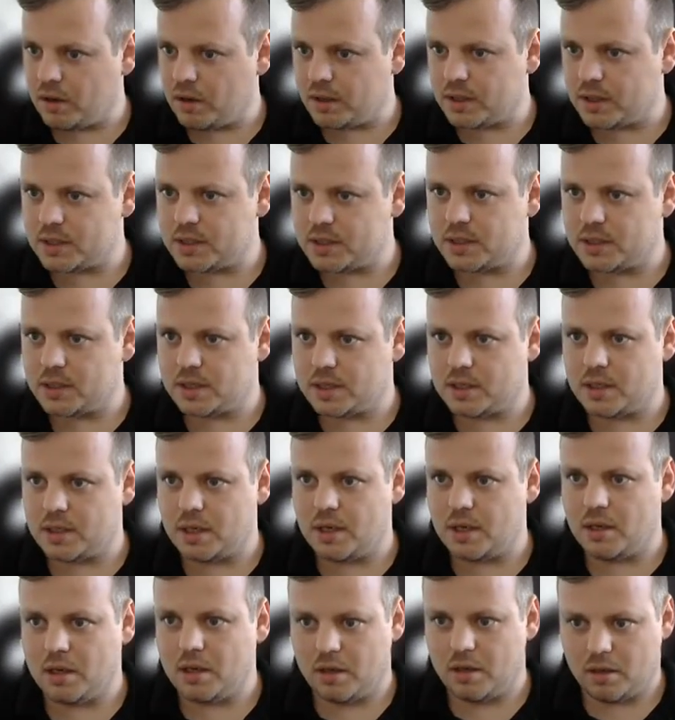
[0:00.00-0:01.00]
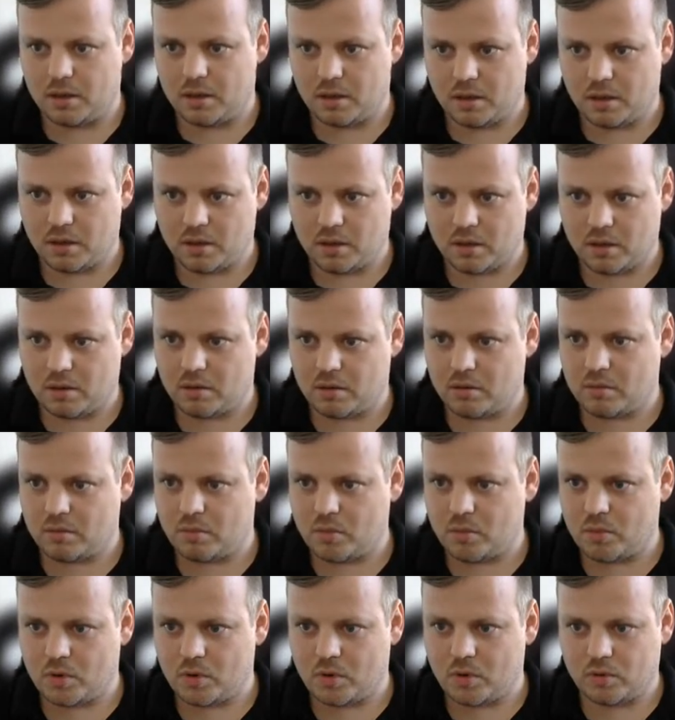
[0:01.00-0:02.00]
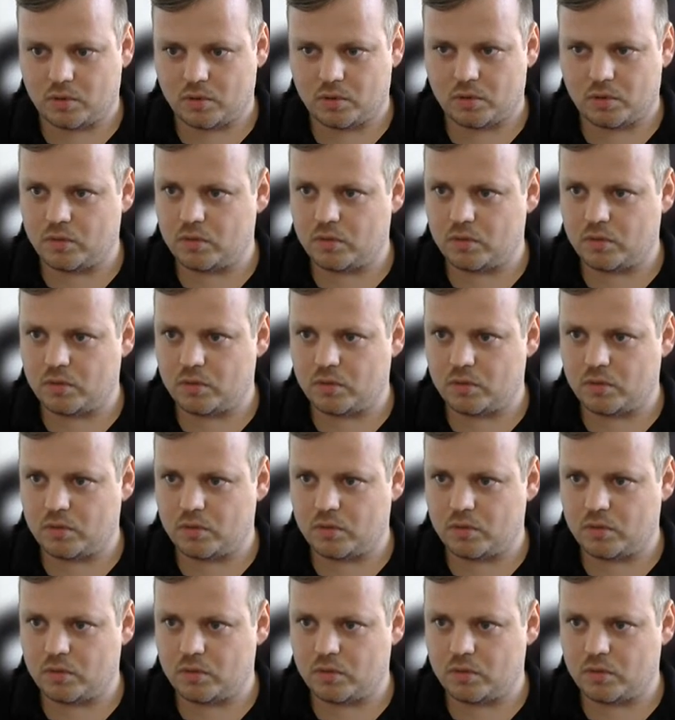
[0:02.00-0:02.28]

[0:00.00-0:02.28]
Let's see, more